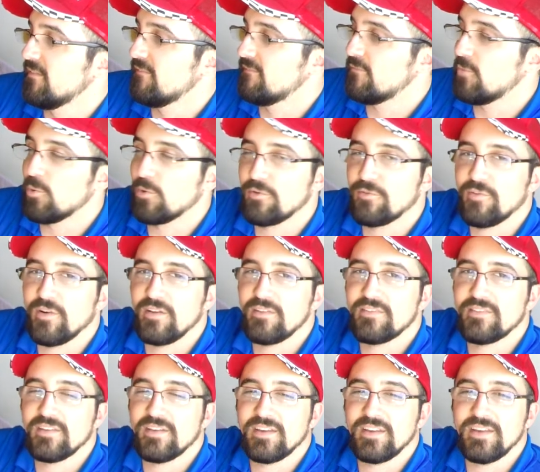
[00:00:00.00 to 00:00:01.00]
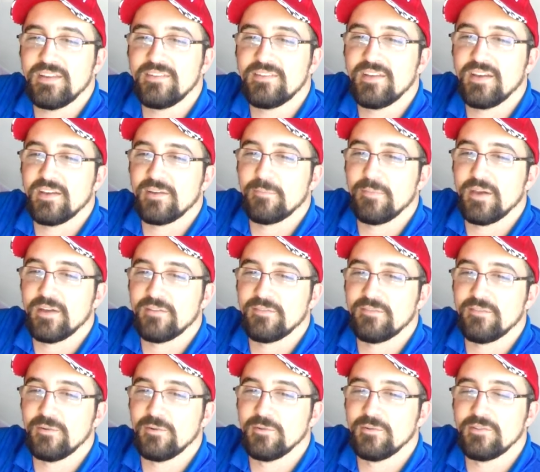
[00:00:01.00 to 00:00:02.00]
Ford Racing intake
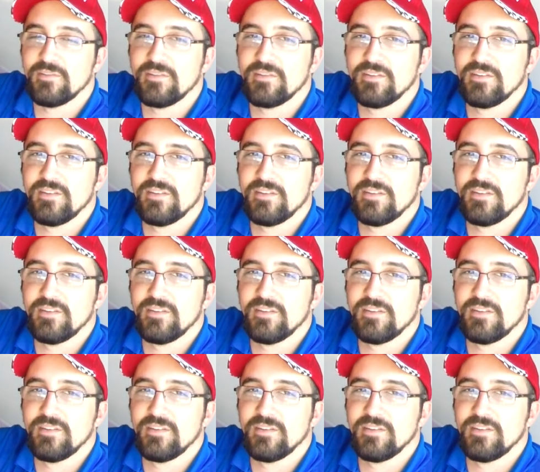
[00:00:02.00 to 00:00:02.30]
manifold.